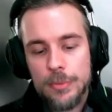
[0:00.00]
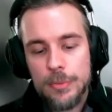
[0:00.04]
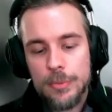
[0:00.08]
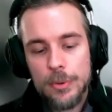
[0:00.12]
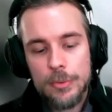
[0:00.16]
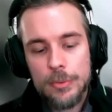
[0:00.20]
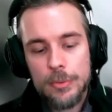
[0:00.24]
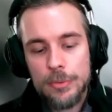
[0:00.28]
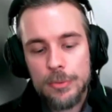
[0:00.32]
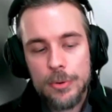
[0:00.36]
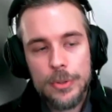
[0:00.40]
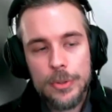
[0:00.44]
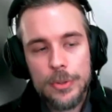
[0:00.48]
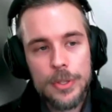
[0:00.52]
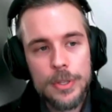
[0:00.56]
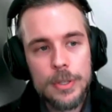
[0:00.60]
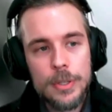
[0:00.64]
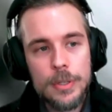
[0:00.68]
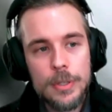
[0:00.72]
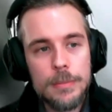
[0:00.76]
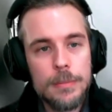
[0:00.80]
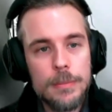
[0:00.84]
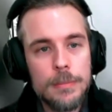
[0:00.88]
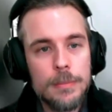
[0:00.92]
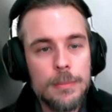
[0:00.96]
for
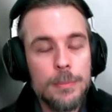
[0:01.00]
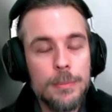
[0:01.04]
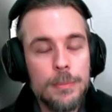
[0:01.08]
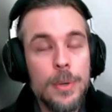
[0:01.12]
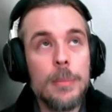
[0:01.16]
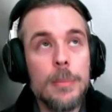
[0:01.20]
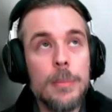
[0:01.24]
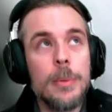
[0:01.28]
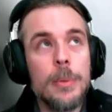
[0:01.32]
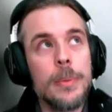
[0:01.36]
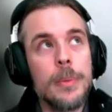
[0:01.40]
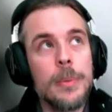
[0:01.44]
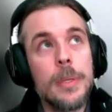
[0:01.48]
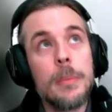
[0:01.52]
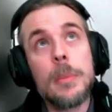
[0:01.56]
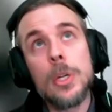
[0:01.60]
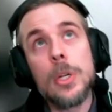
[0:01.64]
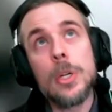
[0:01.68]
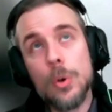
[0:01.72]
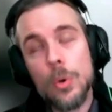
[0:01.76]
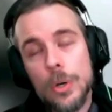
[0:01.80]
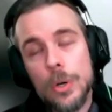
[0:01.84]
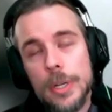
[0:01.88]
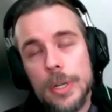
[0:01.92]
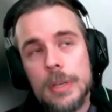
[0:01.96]
the probably
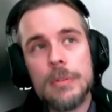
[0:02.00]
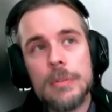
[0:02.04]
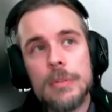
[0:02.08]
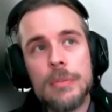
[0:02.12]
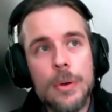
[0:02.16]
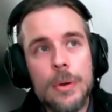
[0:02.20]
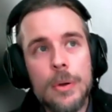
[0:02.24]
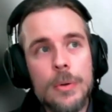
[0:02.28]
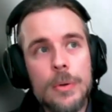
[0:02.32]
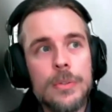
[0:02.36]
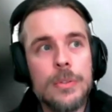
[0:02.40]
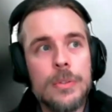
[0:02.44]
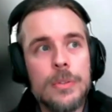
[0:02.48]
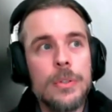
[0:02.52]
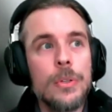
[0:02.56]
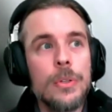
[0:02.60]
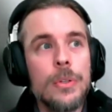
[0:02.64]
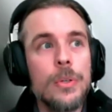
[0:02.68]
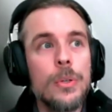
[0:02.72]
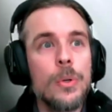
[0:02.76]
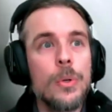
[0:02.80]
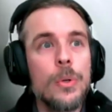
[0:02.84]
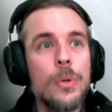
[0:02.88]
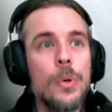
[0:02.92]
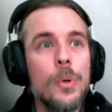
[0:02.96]
minority of folks
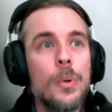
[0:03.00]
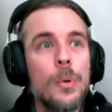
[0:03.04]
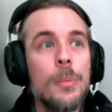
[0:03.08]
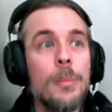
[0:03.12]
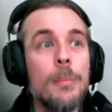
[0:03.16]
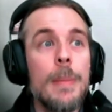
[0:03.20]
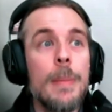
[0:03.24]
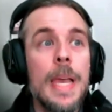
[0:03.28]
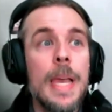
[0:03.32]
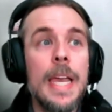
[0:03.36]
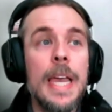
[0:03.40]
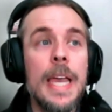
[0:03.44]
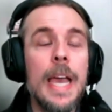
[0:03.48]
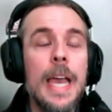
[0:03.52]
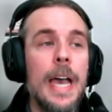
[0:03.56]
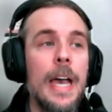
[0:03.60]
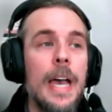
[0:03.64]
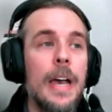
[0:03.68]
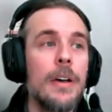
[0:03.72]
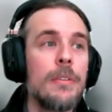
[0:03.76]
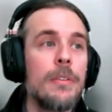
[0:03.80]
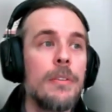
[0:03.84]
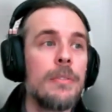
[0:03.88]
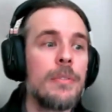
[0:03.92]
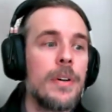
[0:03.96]
who may
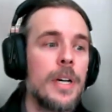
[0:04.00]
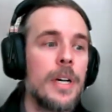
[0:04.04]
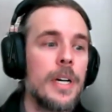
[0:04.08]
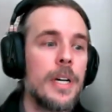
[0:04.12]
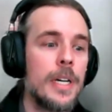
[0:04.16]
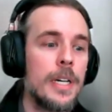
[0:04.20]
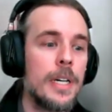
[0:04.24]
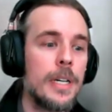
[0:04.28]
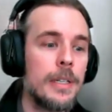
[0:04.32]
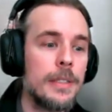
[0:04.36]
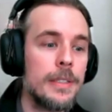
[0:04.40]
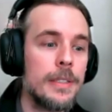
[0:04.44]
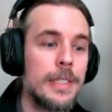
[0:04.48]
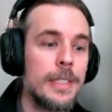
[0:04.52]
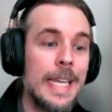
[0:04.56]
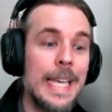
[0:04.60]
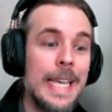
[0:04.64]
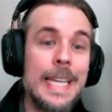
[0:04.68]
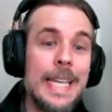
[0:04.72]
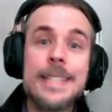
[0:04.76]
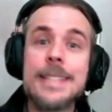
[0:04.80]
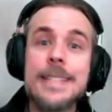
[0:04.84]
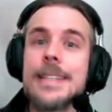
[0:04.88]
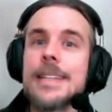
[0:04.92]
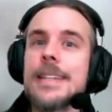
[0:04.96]
have an
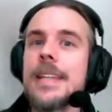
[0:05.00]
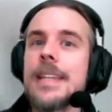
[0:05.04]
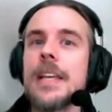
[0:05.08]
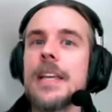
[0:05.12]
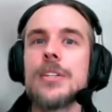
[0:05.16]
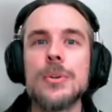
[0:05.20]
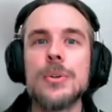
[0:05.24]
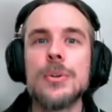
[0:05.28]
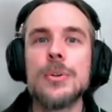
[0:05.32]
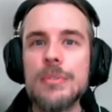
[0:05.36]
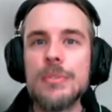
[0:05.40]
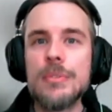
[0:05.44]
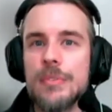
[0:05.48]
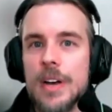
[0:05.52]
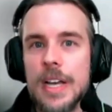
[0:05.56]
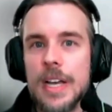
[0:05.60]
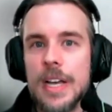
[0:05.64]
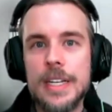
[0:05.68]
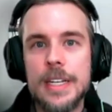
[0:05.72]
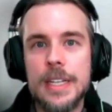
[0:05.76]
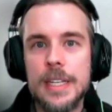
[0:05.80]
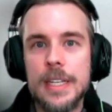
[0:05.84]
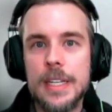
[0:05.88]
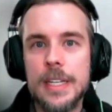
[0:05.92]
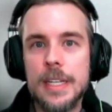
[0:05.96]
incidental
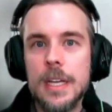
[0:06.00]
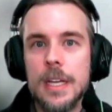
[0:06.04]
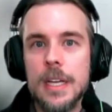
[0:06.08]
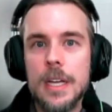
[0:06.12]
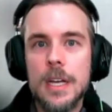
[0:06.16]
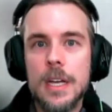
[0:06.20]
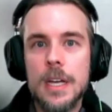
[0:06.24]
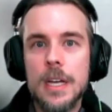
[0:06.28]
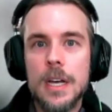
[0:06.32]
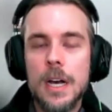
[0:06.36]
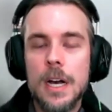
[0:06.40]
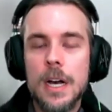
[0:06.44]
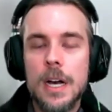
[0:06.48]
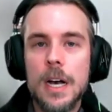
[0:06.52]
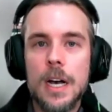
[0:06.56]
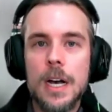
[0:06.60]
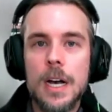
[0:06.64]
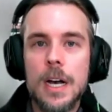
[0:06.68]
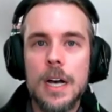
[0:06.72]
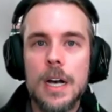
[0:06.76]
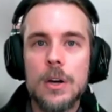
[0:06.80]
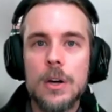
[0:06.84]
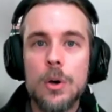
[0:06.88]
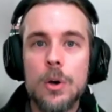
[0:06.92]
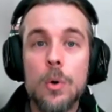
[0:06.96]
finding
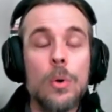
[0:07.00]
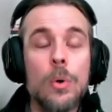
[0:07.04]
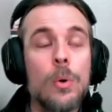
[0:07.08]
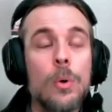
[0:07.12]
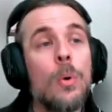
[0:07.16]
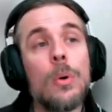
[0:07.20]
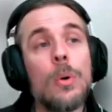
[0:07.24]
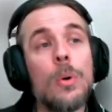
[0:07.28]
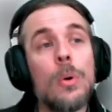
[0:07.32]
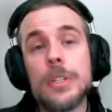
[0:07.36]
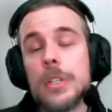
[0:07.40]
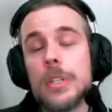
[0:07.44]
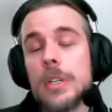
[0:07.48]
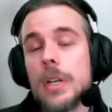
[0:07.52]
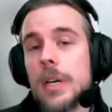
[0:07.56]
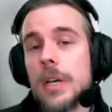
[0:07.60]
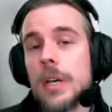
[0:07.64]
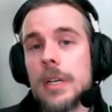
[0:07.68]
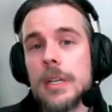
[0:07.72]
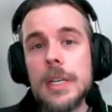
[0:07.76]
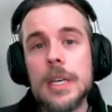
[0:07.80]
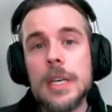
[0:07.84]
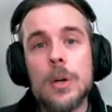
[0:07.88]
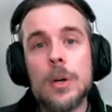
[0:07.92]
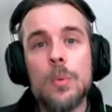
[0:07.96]
or
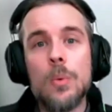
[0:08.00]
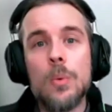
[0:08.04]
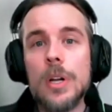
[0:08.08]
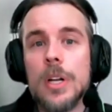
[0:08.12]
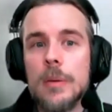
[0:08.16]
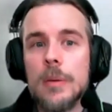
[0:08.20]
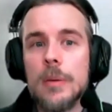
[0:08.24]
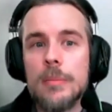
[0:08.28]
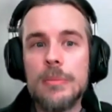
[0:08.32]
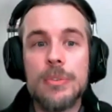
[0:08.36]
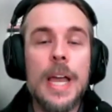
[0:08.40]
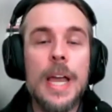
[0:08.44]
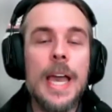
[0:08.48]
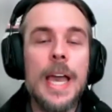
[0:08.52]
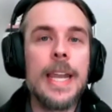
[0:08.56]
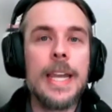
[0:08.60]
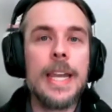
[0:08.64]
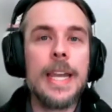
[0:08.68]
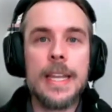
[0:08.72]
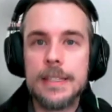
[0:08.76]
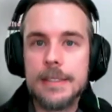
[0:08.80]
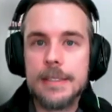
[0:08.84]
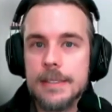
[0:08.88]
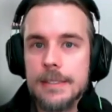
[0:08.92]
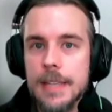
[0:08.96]
get a workup for
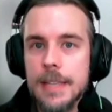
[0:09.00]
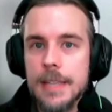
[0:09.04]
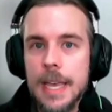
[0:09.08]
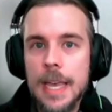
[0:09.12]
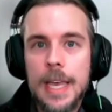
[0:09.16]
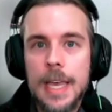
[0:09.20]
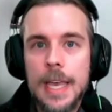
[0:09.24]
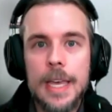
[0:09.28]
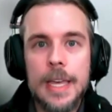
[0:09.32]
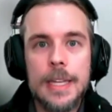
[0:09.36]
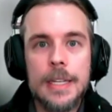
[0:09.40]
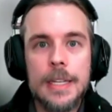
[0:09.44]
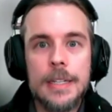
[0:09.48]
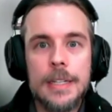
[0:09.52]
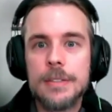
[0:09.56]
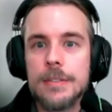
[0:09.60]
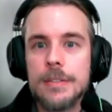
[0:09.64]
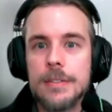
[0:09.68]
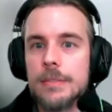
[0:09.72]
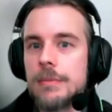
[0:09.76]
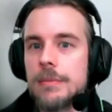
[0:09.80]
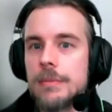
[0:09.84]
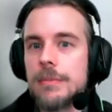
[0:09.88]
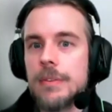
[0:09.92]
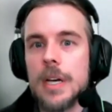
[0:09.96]
headaches and
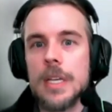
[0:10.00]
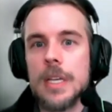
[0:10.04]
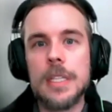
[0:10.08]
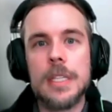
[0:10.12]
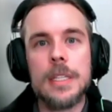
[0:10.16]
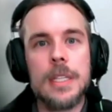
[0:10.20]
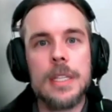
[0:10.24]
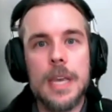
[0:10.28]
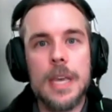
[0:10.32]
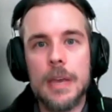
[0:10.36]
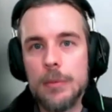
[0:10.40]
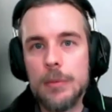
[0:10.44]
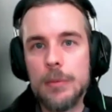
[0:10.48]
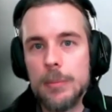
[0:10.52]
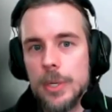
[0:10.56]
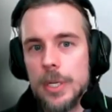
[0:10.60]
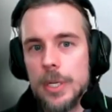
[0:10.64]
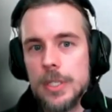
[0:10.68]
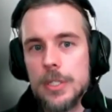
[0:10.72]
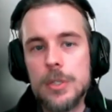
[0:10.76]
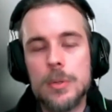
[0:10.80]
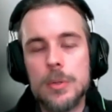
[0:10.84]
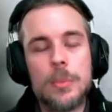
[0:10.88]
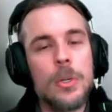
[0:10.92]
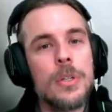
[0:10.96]
find that they have a
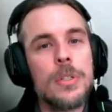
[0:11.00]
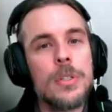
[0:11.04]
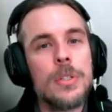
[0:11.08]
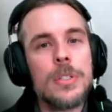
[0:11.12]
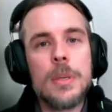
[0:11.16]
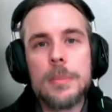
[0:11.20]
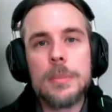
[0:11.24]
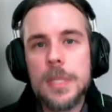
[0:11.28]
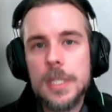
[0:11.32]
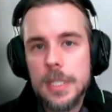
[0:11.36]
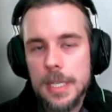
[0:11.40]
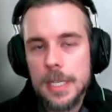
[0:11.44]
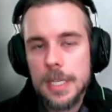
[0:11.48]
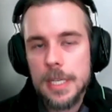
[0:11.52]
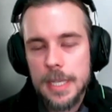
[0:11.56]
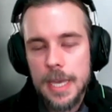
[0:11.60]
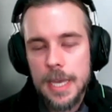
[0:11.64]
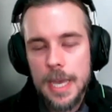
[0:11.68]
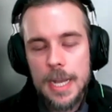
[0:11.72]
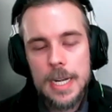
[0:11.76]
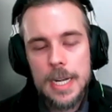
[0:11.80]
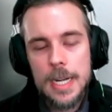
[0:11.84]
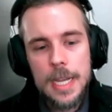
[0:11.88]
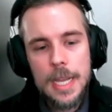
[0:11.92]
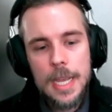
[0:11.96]
brain tumor or something like
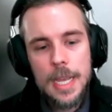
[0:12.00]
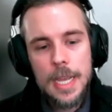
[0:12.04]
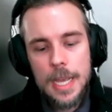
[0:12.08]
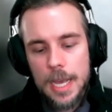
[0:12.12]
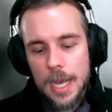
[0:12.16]
that,